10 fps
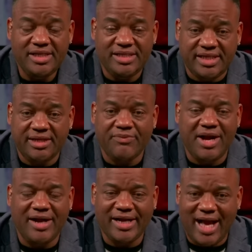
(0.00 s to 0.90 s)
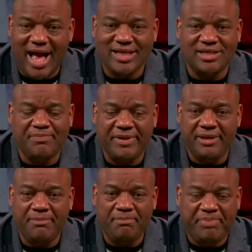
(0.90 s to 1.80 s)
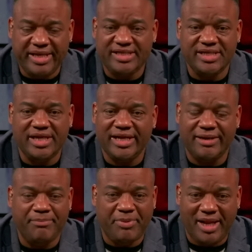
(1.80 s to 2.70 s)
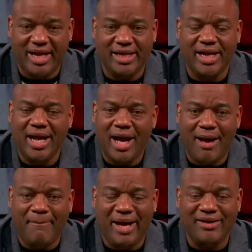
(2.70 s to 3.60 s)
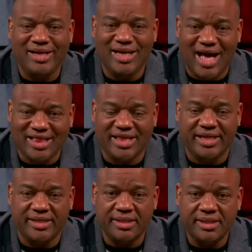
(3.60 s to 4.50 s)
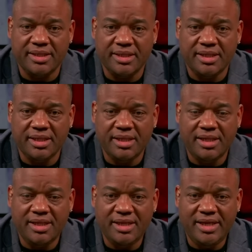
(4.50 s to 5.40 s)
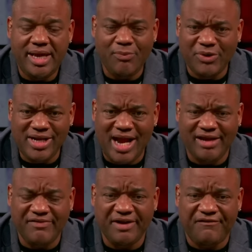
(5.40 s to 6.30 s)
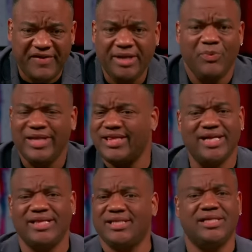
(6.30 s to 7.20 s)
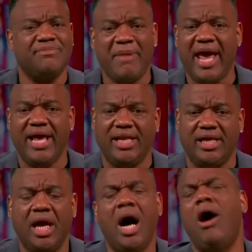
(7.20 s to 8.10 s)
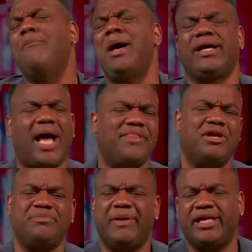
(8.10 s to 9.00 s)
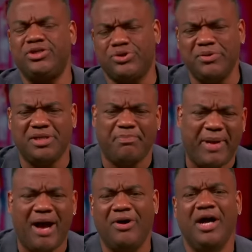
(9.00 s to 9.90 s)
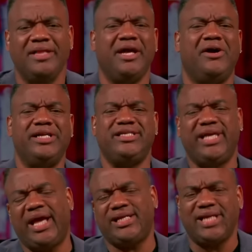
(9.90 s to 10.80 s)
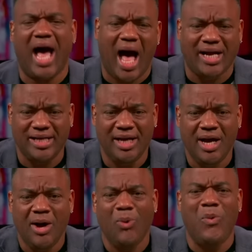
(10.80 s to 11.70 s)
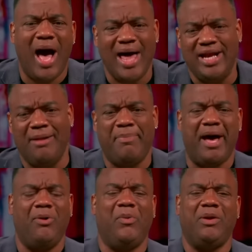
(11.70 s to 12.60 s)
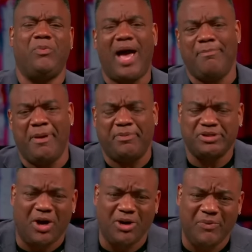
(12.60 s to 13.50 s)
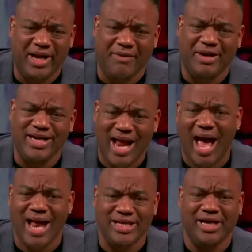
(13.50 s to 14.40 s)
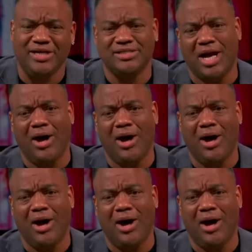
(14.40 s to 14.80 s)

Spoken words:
Sitting around gossiping and bitching and complaining about nothing. And we're not even offended. We think this is manly. Oh my God, they're speaking truth to power. They're on TikTok whining about what white people told them when they were 9 years